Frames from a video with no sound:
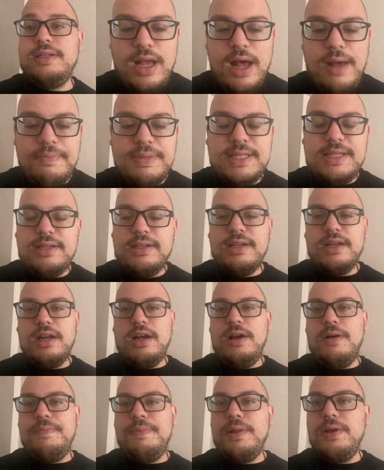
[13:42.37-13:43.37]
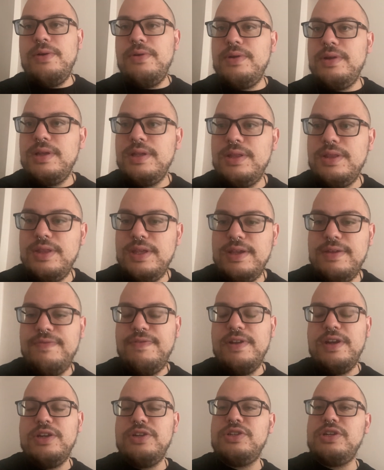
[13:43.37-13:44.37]
I'm still gonna upload the
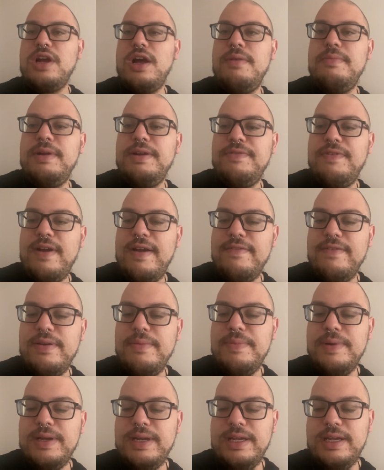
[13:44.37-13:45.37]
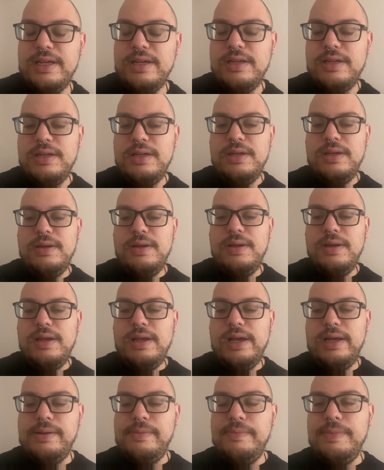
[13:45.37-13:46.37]
finished comic for everybody.
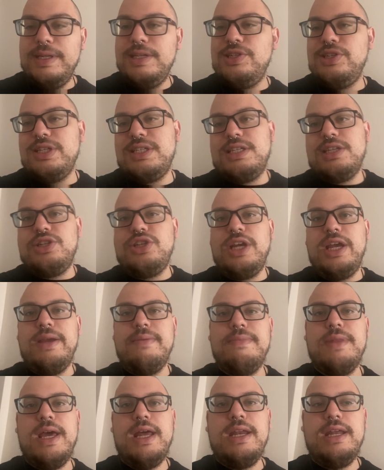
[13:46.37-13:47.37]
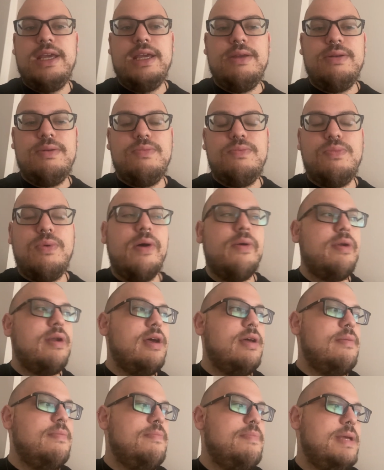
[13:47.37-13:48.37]
It's just a shame that it won't
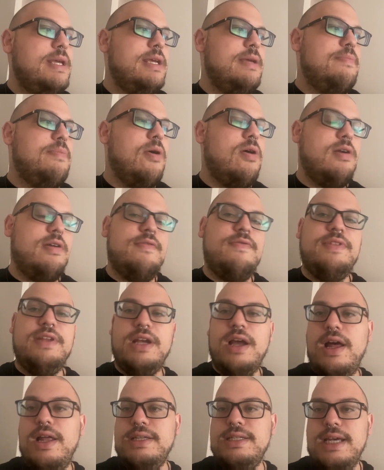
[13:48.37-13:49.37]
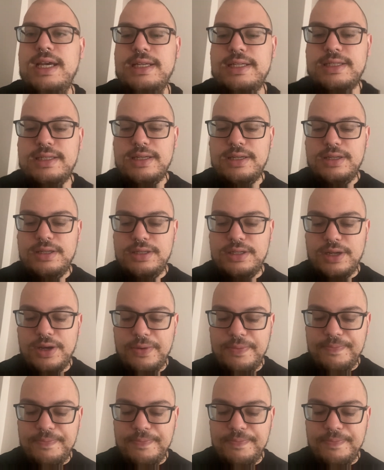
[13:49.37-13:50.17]
be part of the contest, so.